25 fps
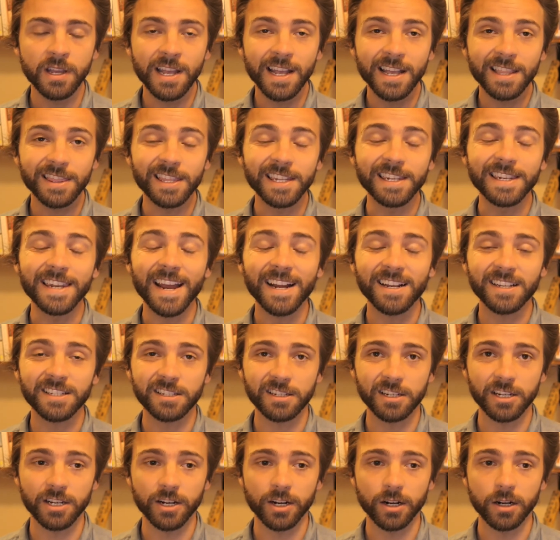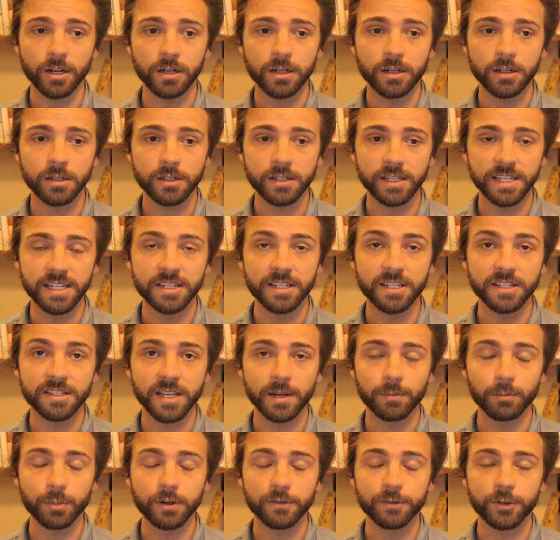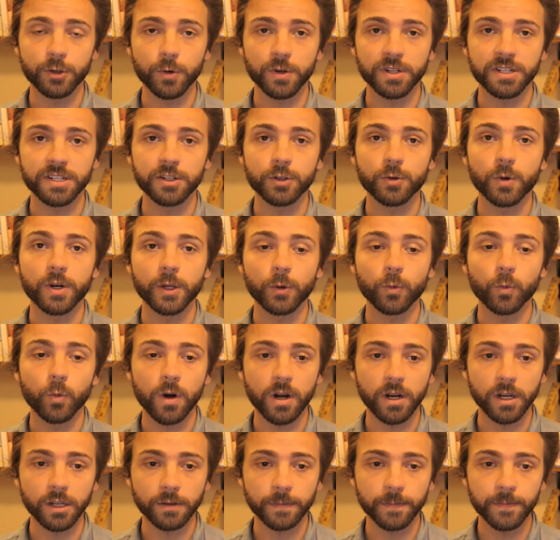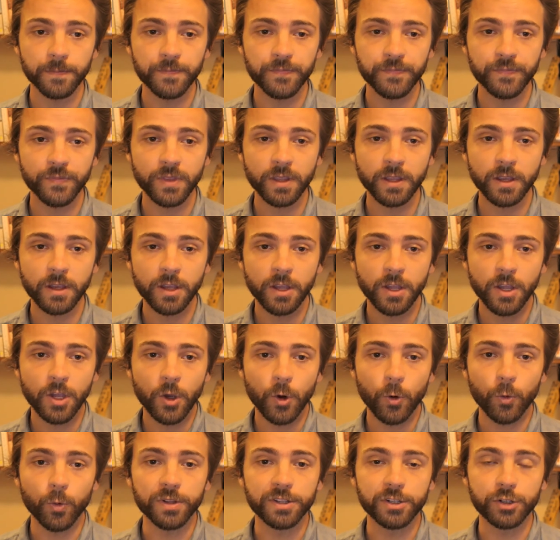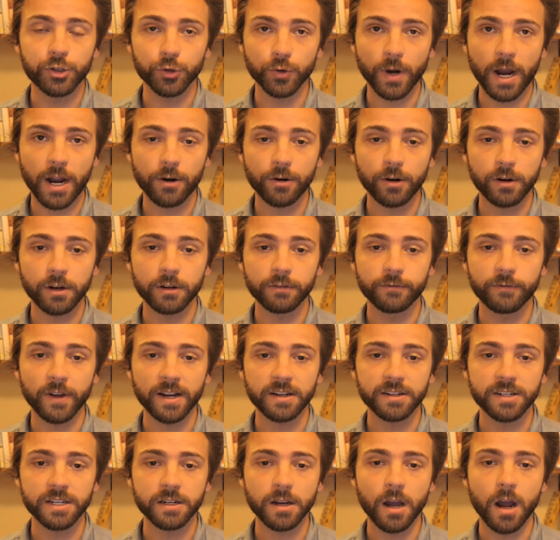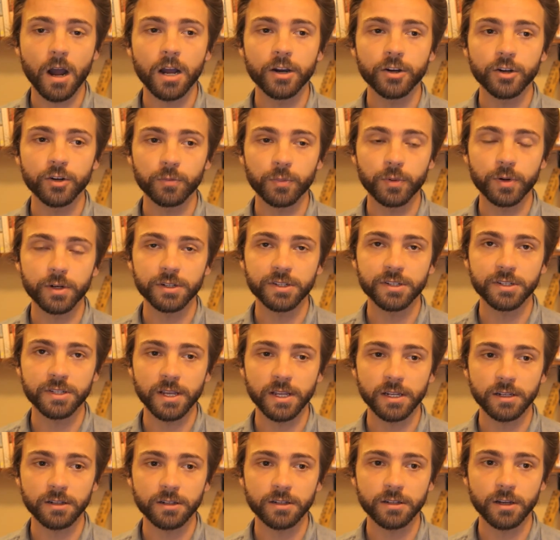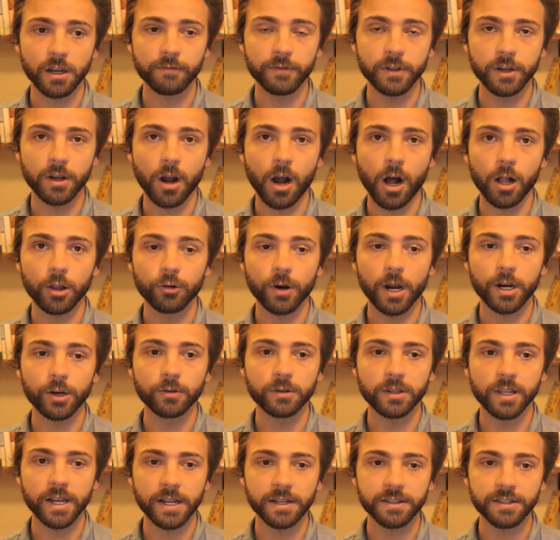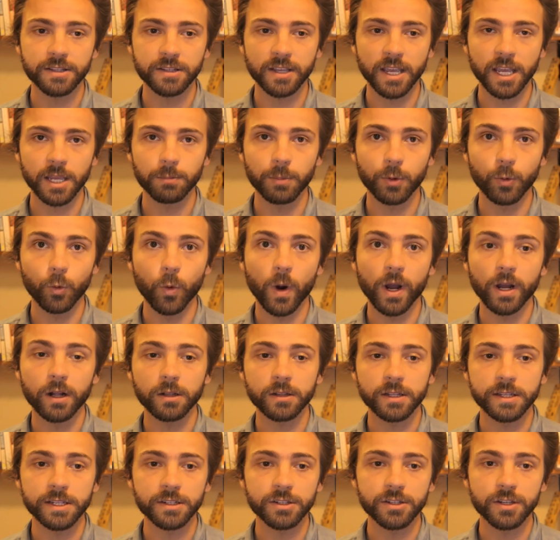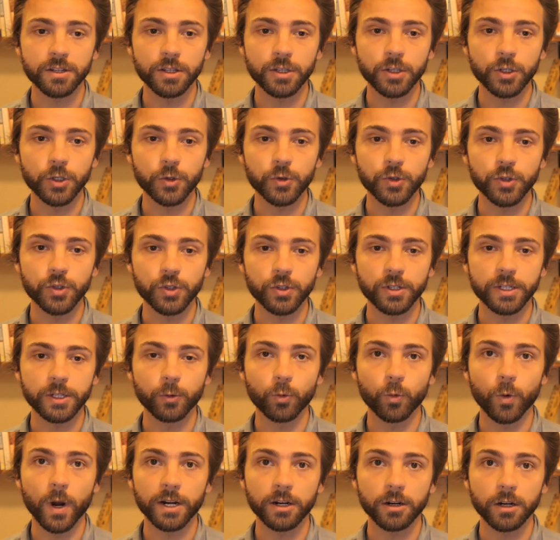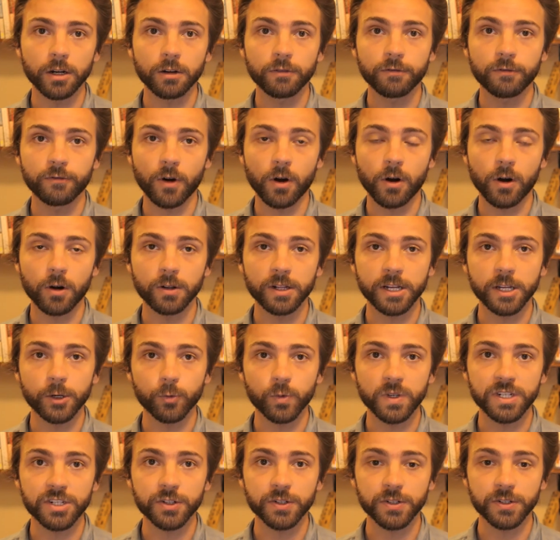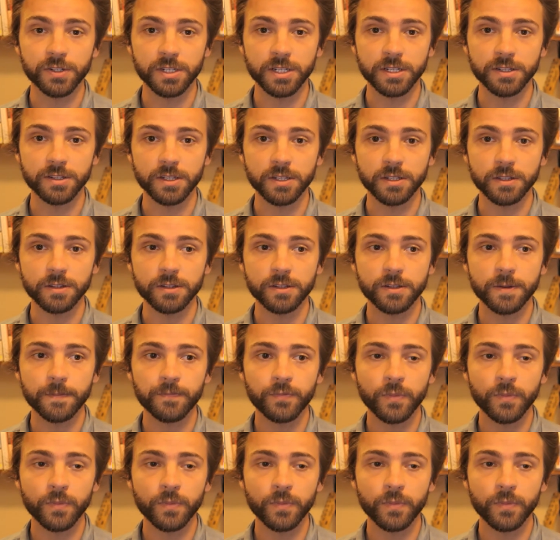The next year, in December of 2021, with drought affecting 100% of the Colorado landscape well into the usually wetter fall and winter seasons,